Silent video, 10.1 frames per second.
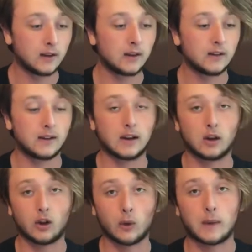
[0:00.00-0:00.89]
to get it all
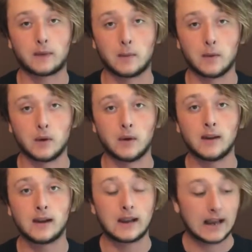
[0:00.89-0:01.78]
the way up to the moon.
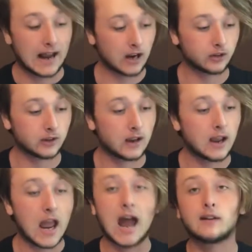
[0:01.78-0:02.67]
And actually,
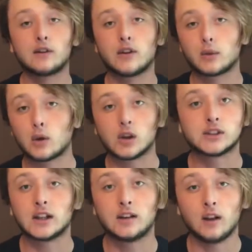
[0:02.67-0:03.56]
after this was all
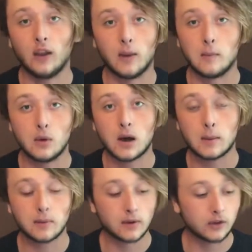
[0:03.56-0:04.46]
said and done, the moon
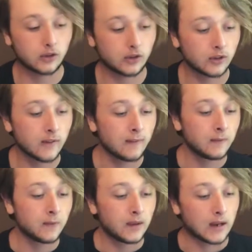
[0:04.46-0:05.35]
operations,
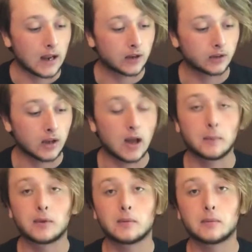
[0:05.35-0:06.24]
it actually
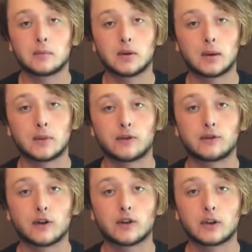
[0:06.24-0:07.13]
helped put up the
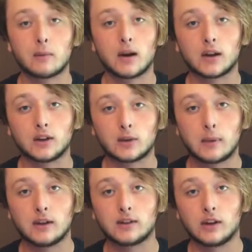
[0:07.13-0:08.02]
first American
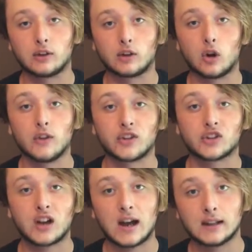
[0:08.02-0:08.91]
space station called the
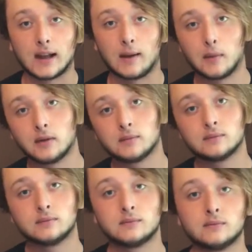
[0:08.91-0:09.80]
Skylab.
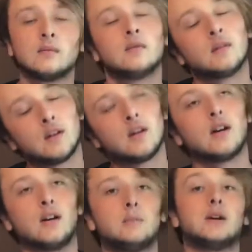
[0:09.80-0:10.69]

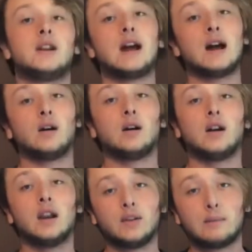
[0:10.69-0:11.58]
Alright, but now,
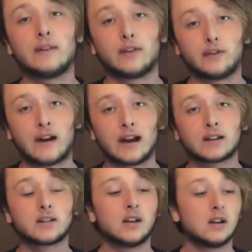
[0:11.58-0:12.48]
enough about the facts.
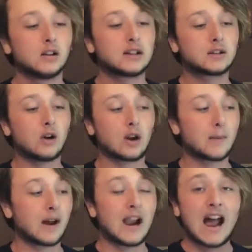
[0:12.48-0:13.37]
Let's talk
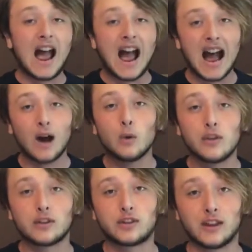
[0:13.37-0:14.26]
about how
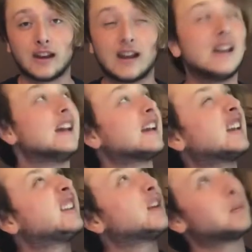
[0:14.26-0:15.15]
this thing
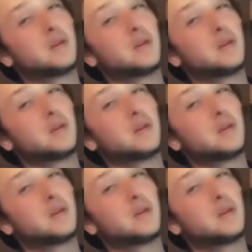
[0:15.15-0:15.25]
gets up